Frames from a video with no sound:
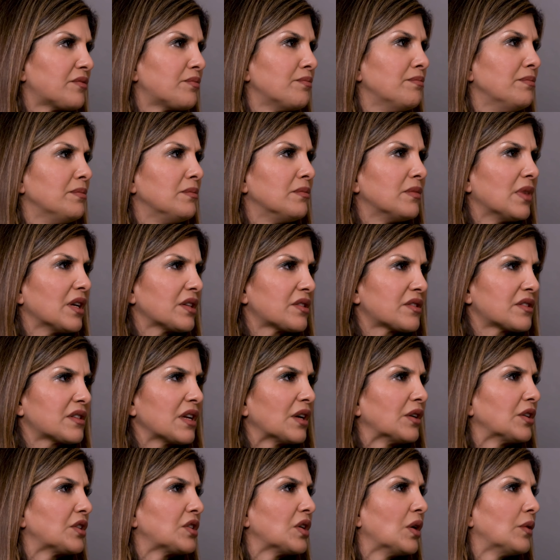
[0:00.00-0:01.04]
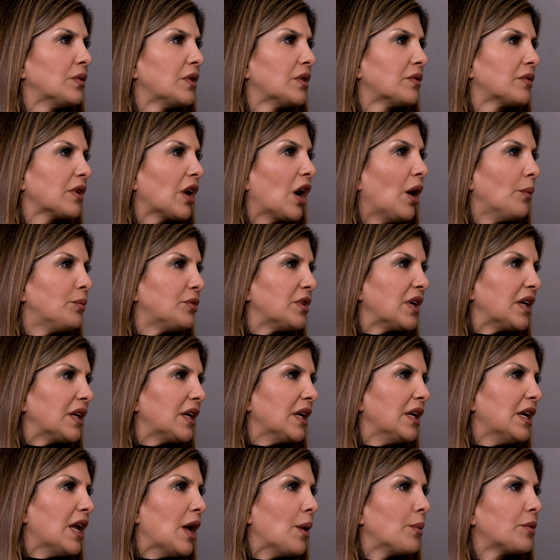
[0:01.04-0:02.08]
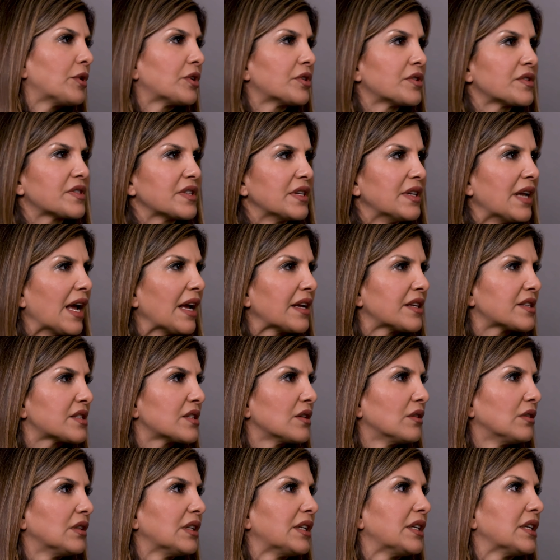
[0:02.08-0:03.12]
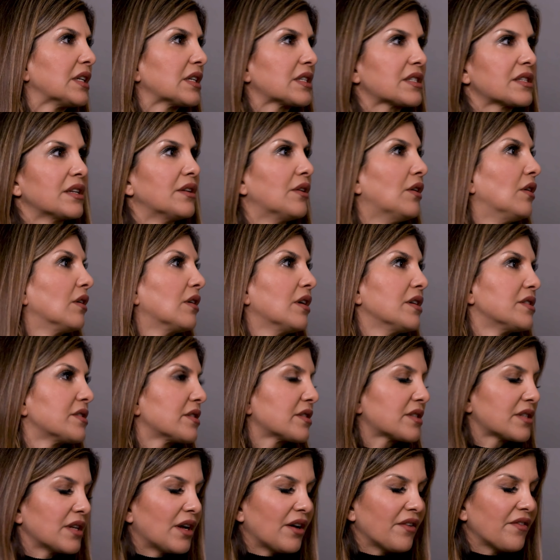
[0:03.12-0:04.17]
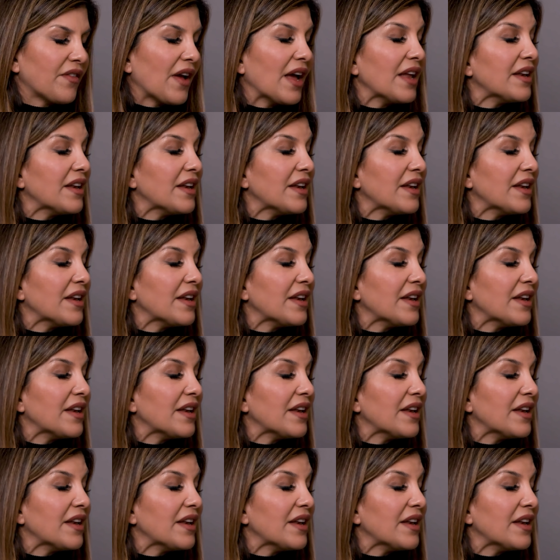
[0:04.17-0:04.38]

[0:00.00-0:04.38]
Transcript: serotonin reuptake inhibitors and anxiolytics and all kinds of stuff.